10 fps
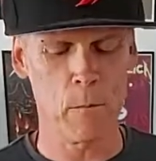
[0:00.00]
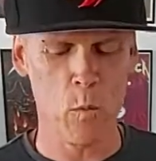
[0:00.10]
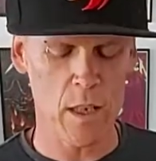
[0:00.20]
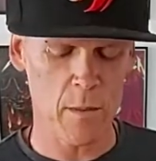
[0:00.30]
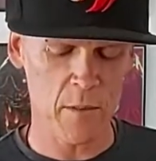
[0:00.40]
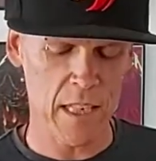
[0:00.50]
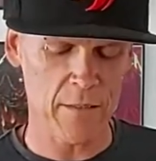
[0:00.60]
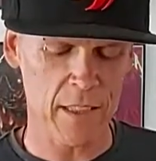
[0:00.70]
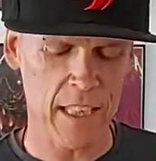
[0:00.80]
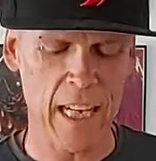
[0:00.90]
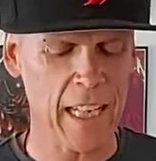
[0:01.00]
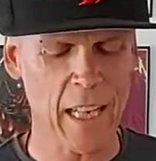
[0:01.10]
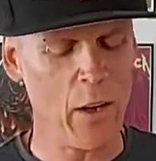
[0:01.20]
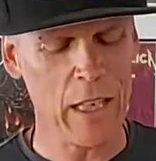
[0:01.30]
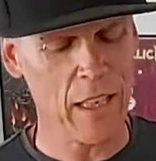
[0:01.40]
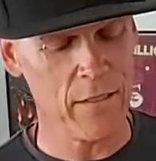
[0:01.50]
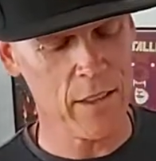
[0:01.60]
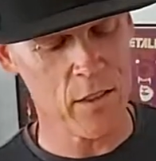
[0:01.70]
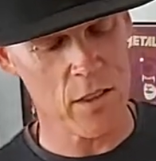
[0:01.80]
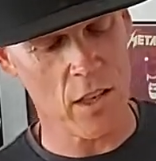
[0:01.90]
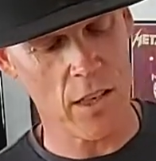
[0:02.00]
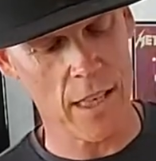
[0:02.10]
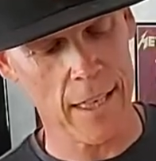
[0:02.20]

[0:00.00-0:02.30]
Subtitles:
What comes after that? I love this song.